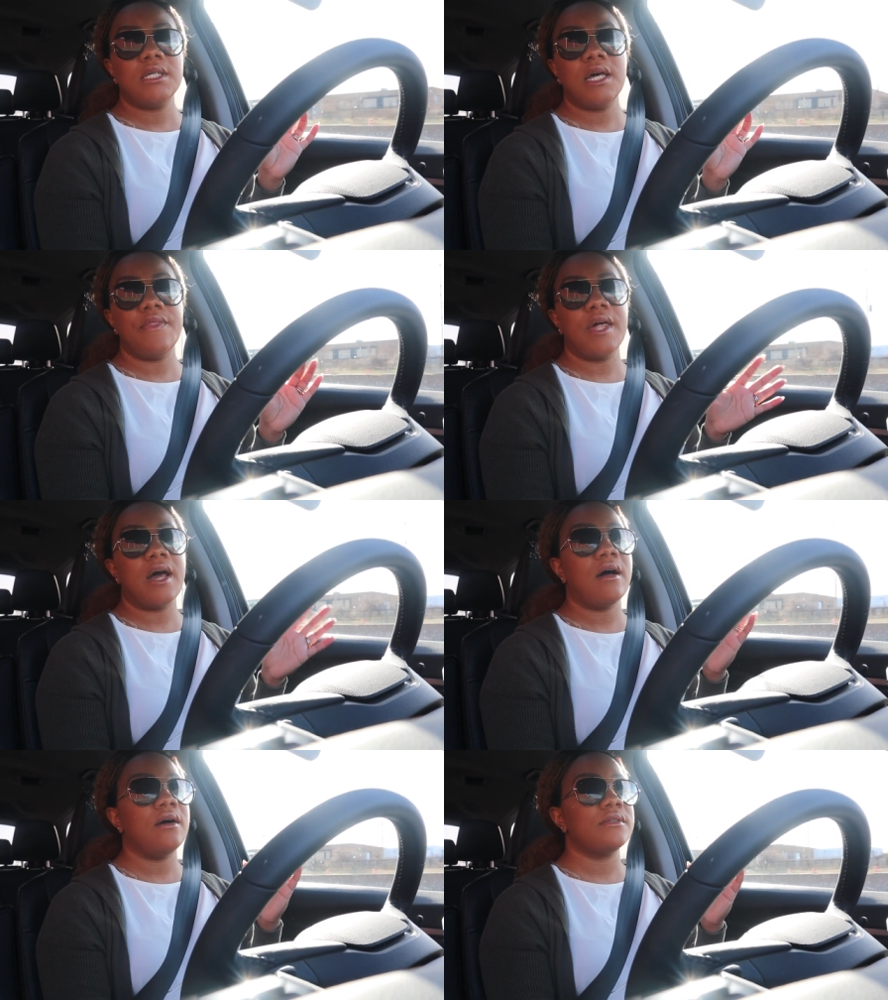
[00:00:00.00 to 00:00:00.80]
and then
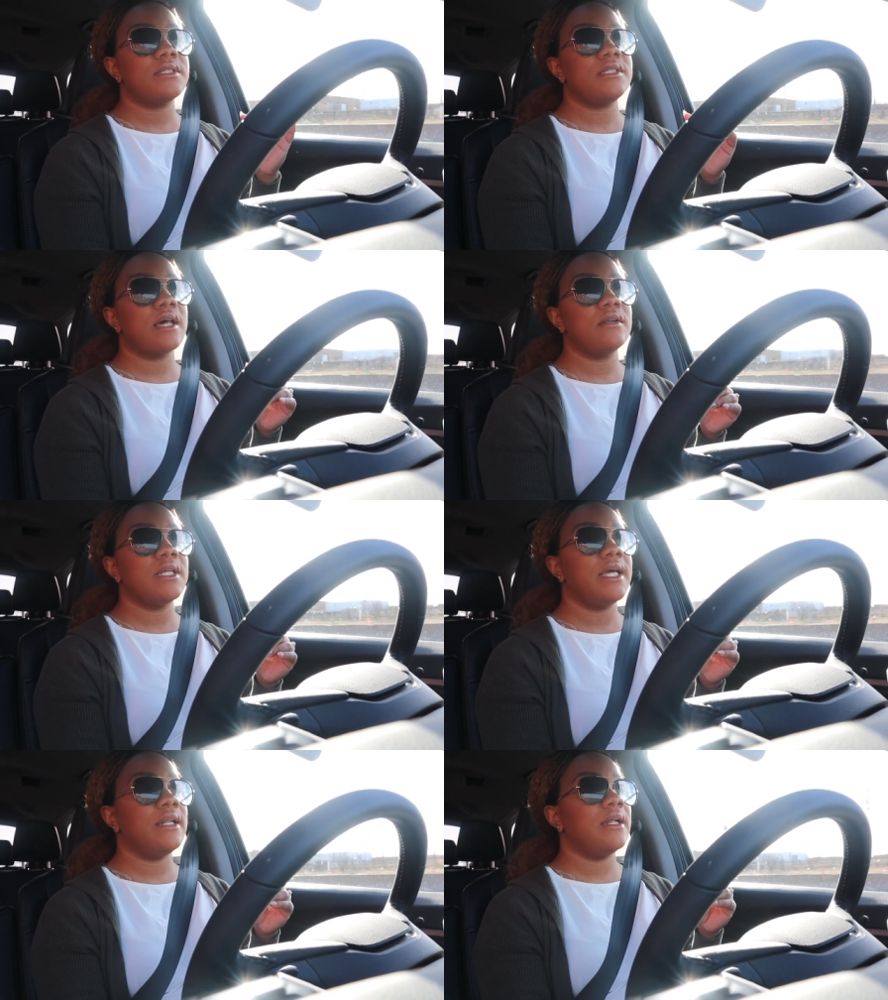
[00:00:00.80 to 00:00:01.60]
I'll
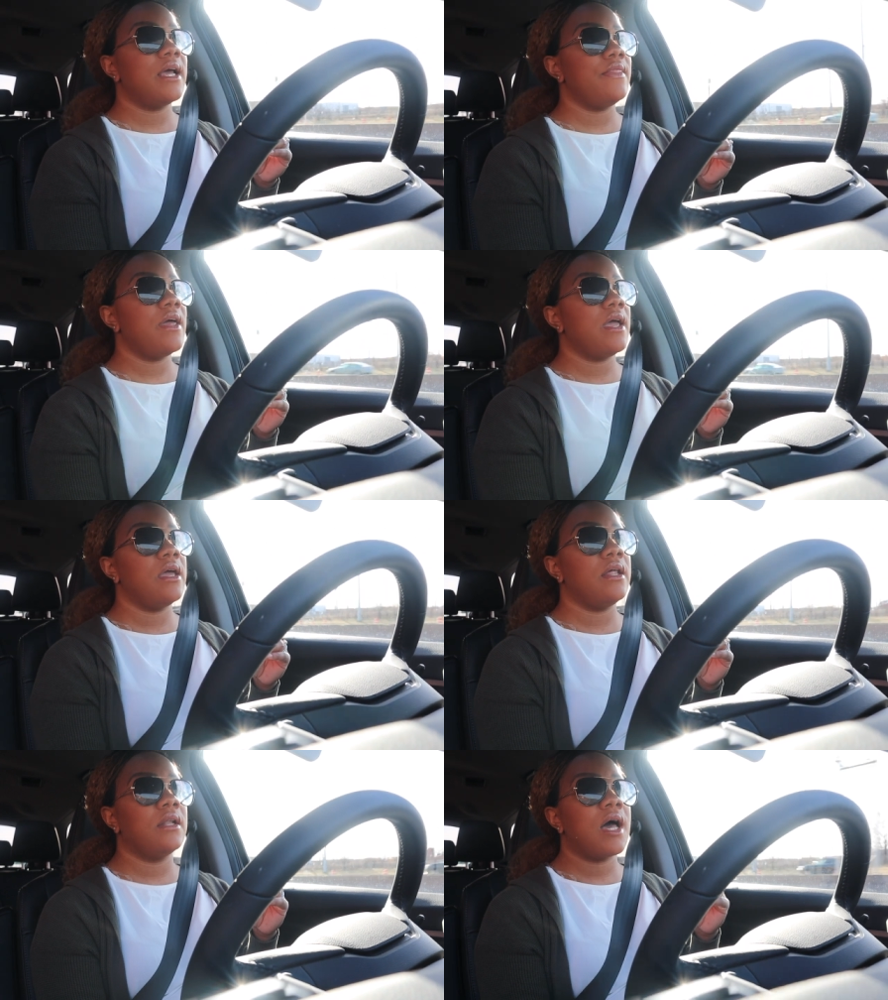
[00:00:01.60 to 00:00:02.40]
settle in and
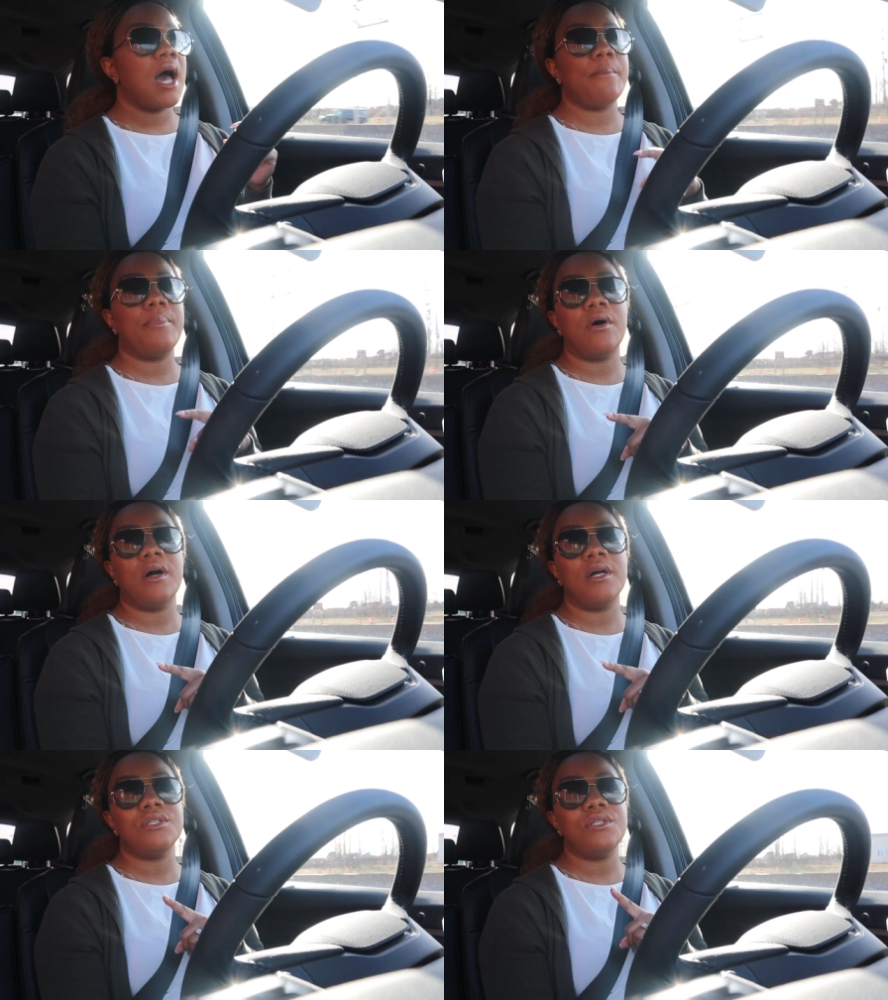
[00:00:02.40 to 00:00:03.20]
then hop
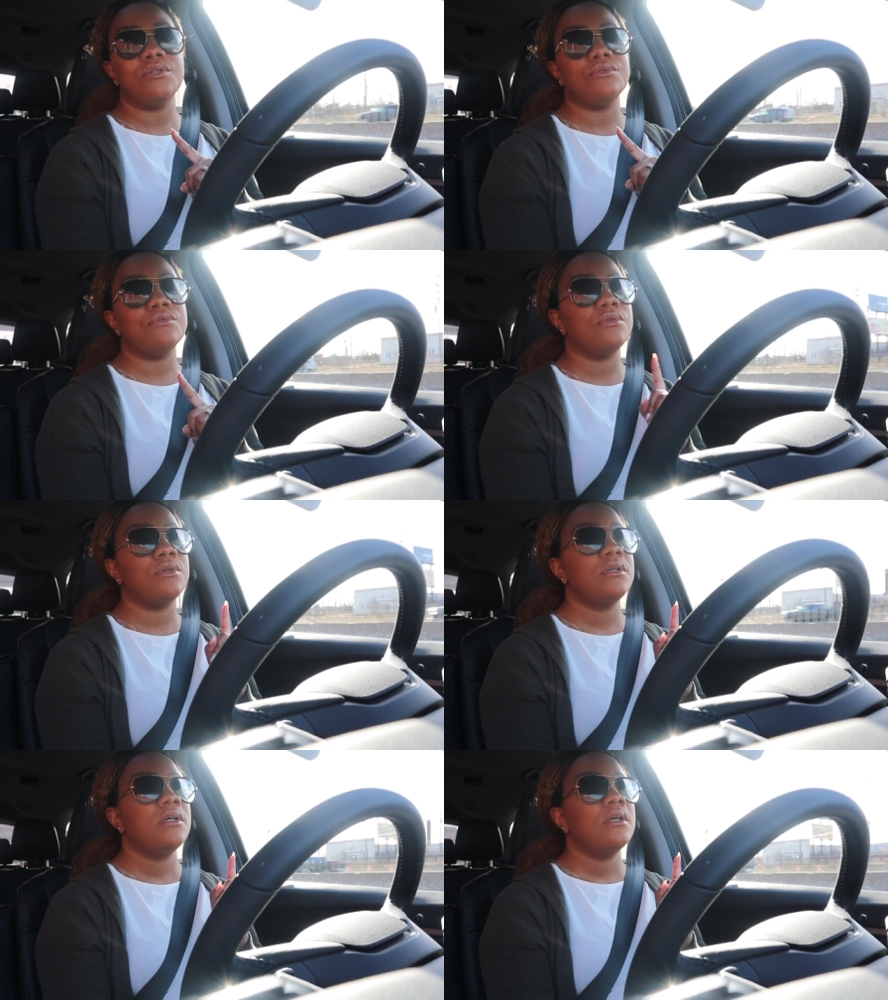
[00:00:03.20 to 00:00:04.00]
on to
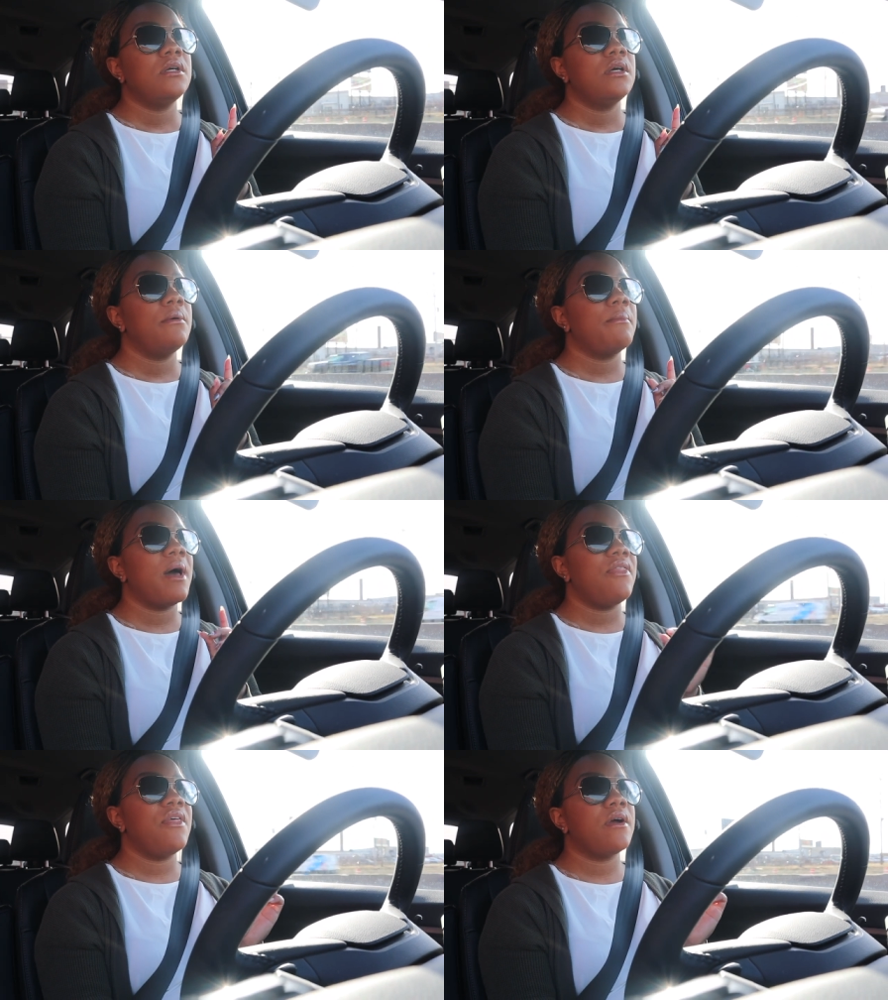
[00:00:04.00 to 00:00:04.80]

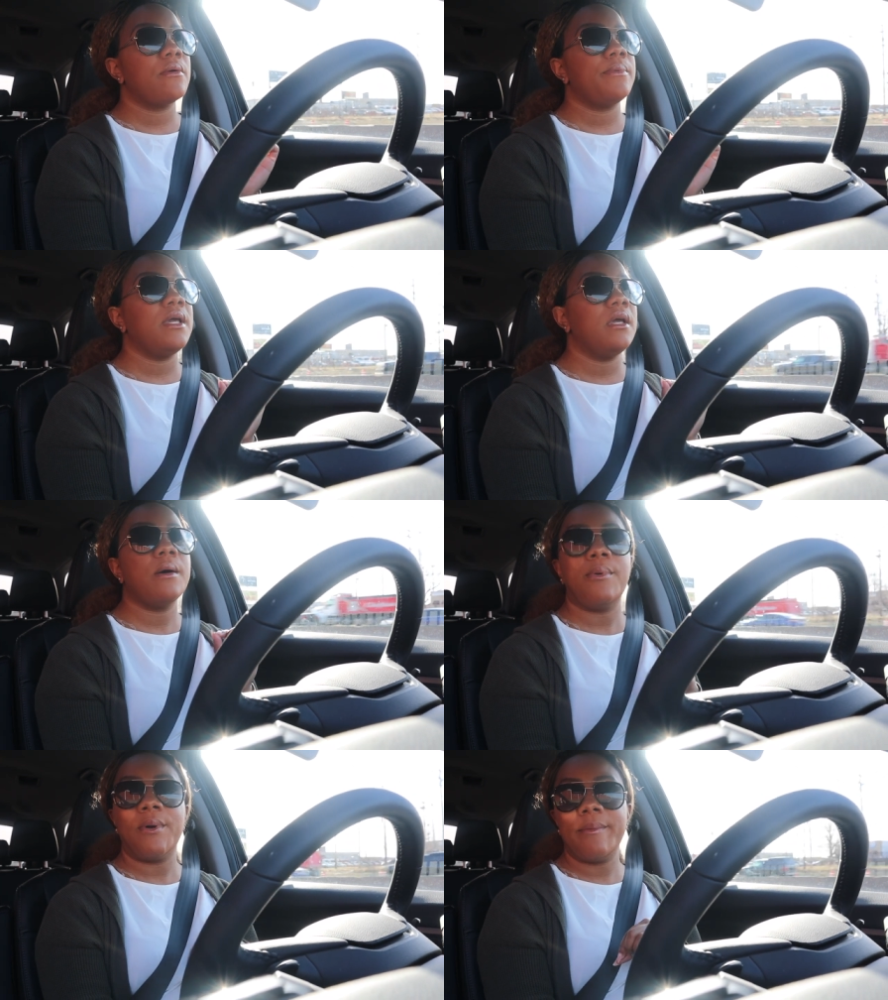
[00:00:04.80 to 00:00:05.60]
my therapy
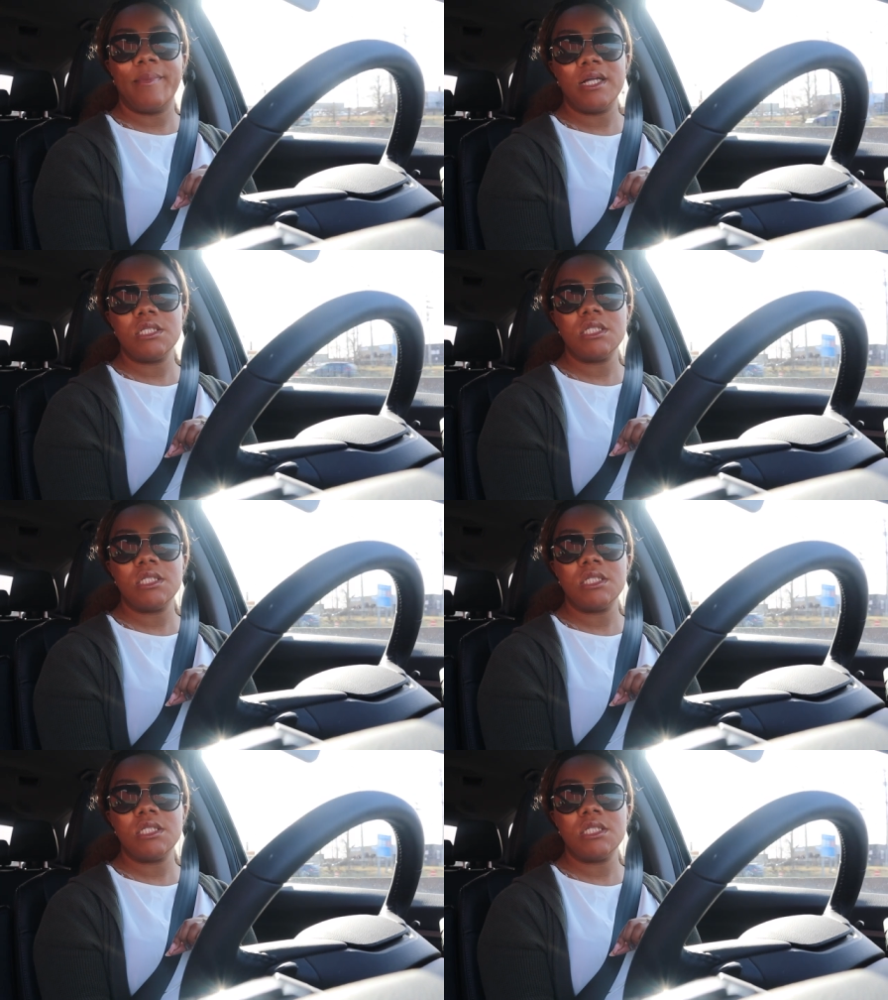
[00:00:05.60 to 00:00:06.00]
appointment.